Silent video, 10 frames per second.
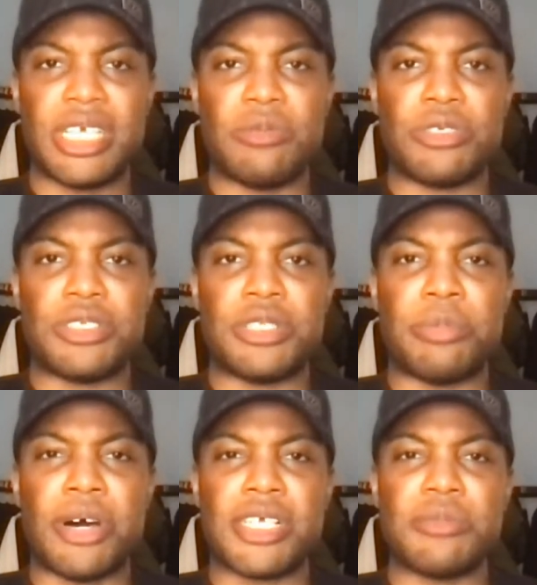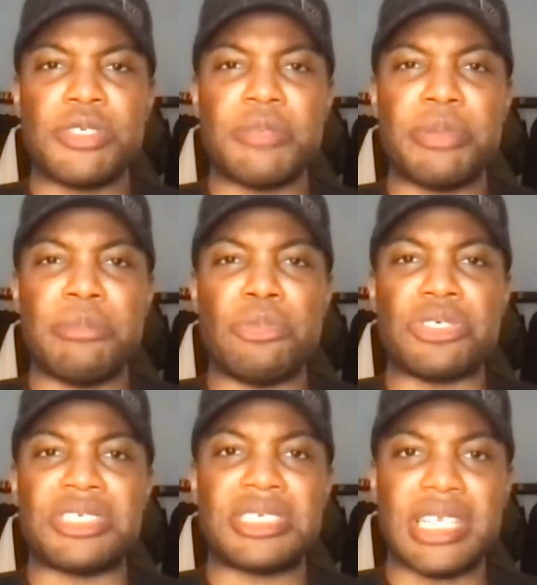The passing was a bit
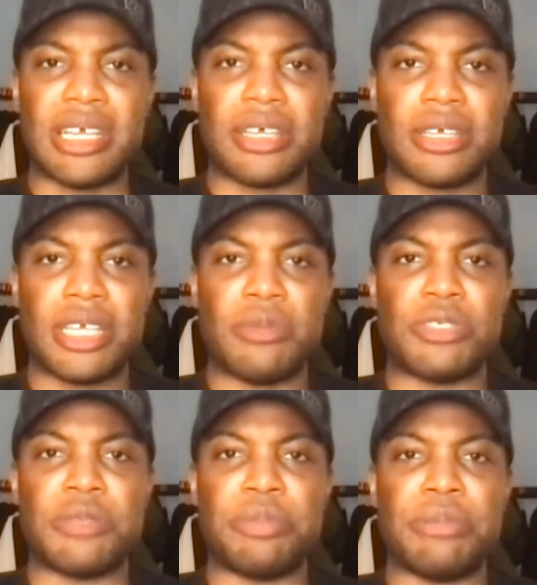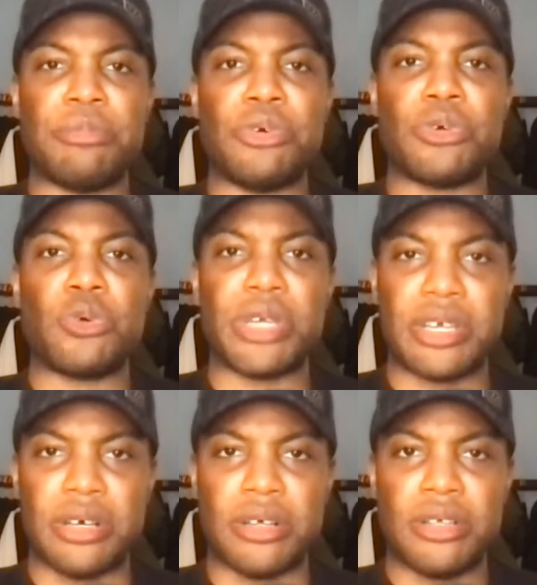more slick. It was a bit more
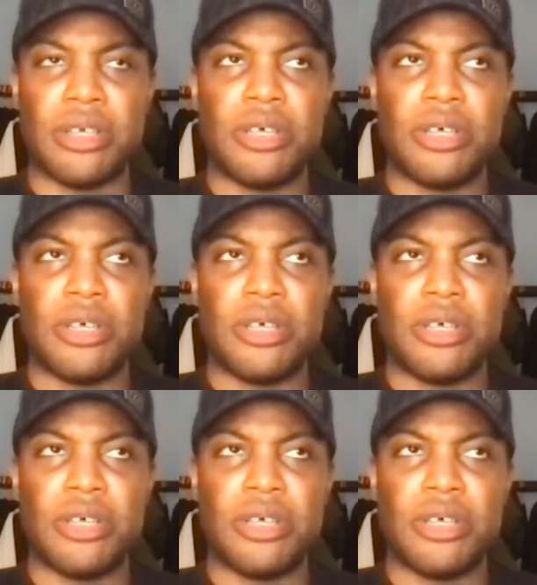quicker.